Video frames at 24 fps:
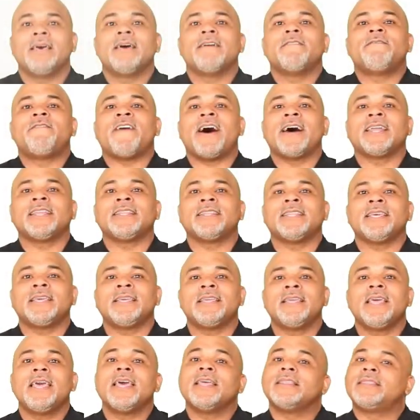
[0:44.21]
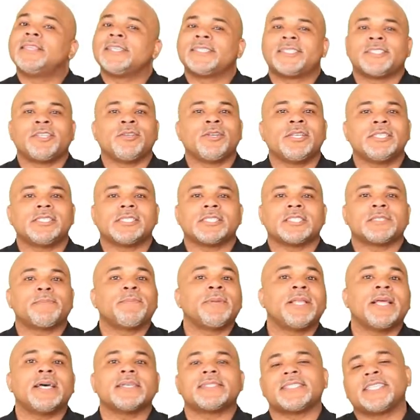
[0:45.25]
Finally, this unit just
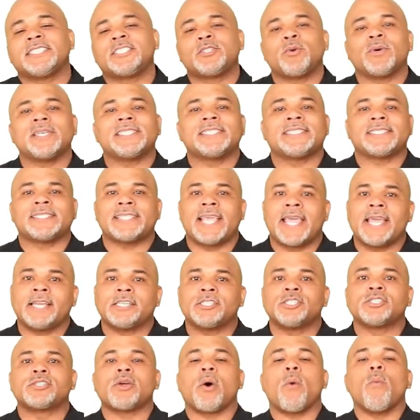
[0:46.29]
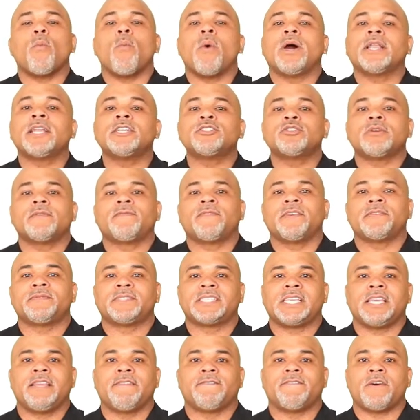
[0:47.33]
plugs into a standard
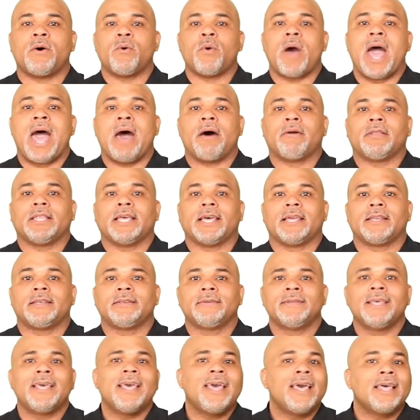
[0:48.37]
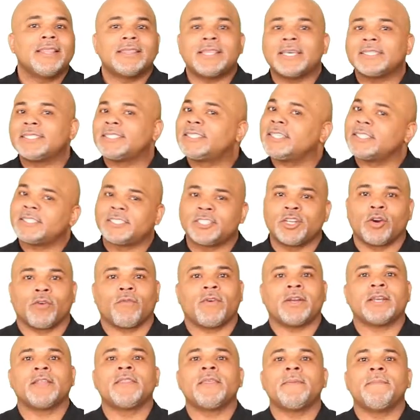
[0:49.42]
115 volt outlet. That's just your
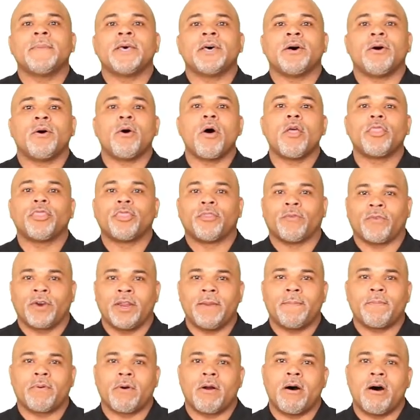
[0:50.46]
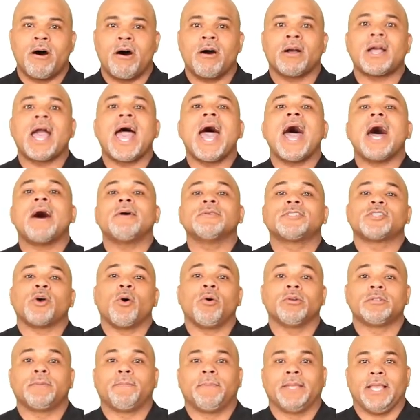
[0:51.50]
run-of-the-mill three-prong
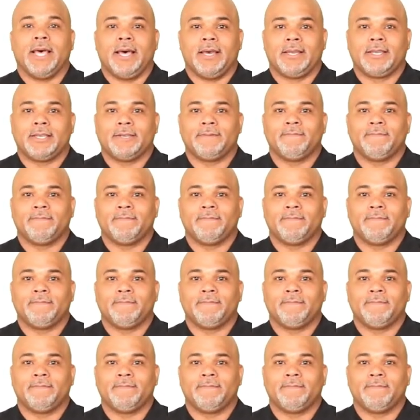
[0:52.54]
household plug.